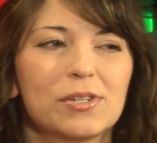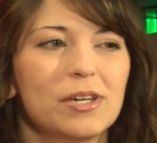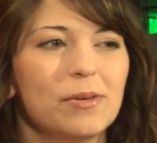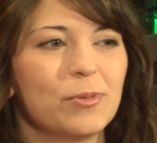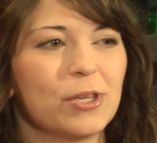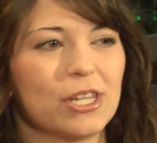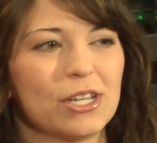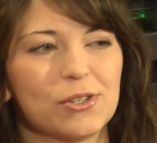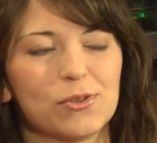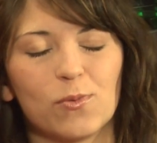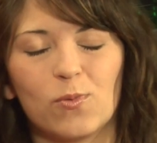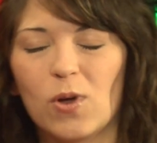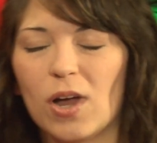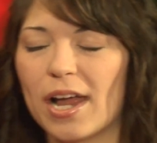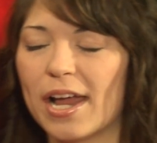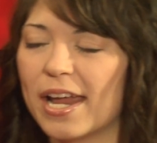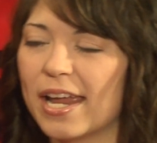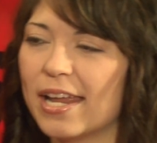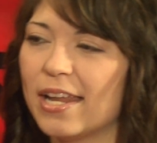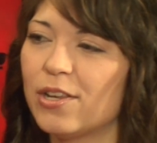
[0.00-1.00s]
tell me this.
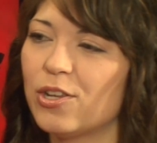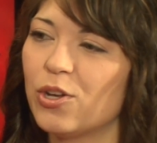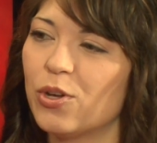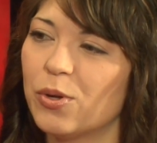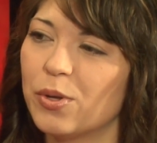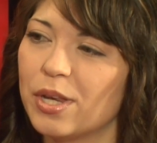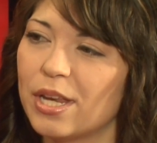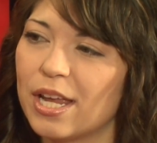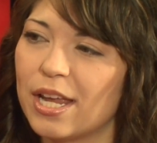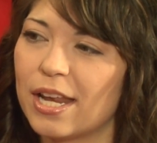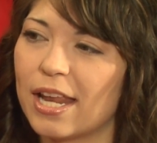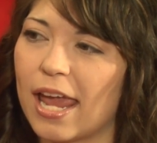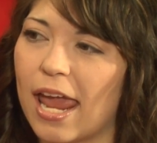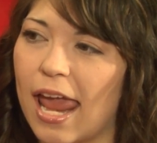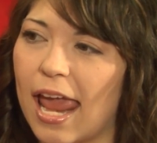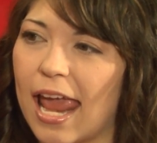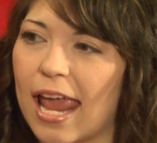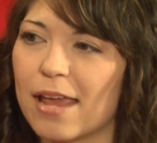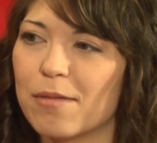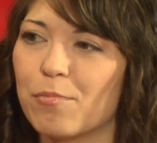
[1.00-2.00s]
Why do you need
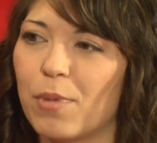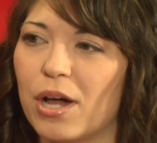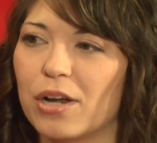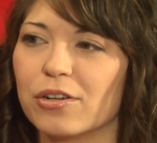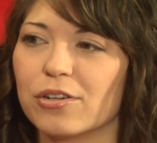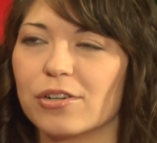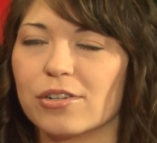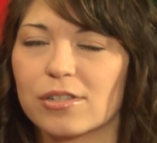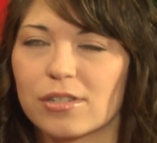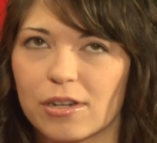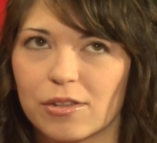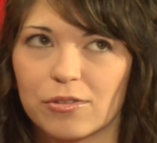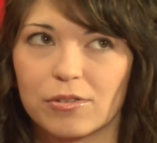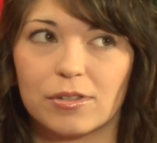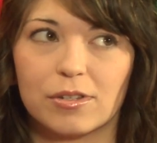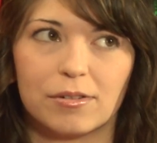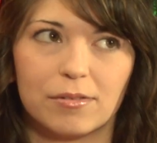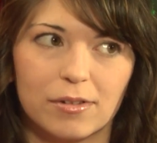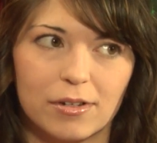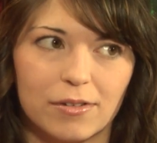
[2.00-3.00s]
eight monitors other
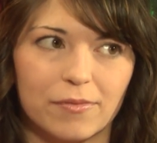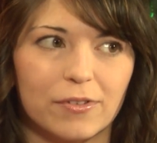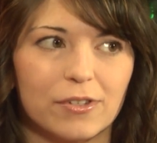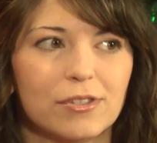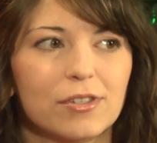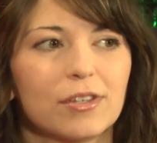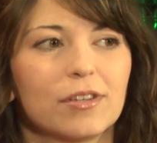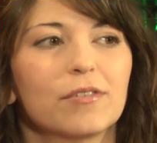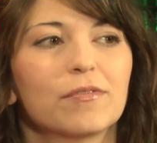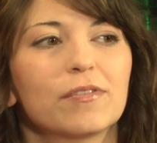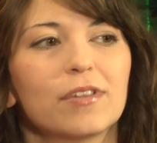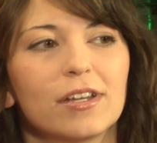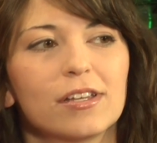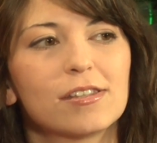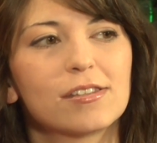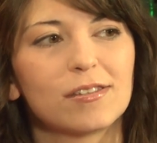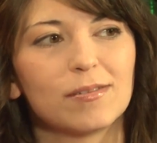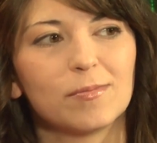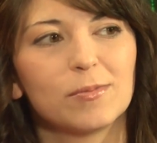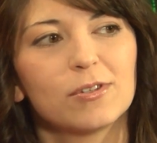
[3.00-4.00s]
than obviously a
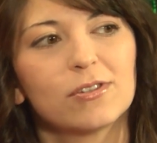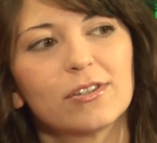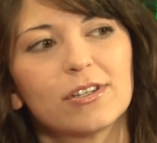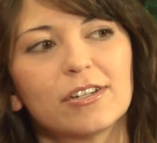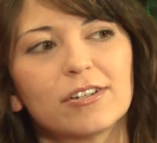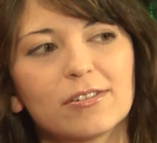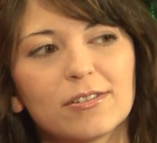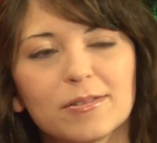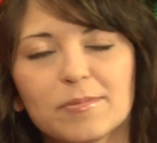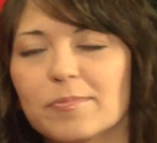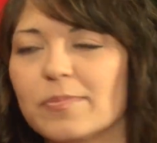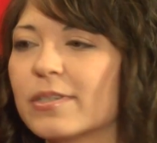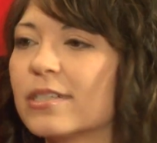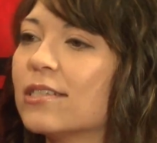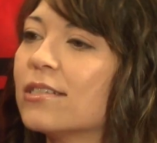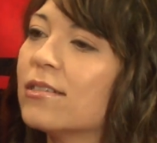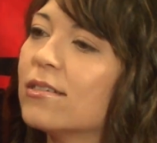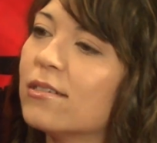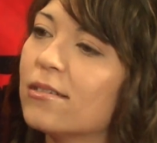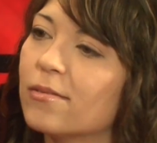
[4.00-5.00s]
flight simulator?
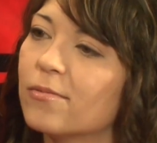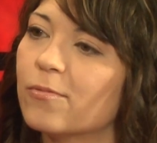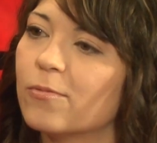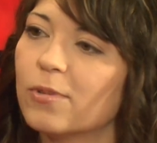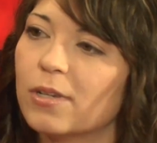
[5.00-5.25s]
But what,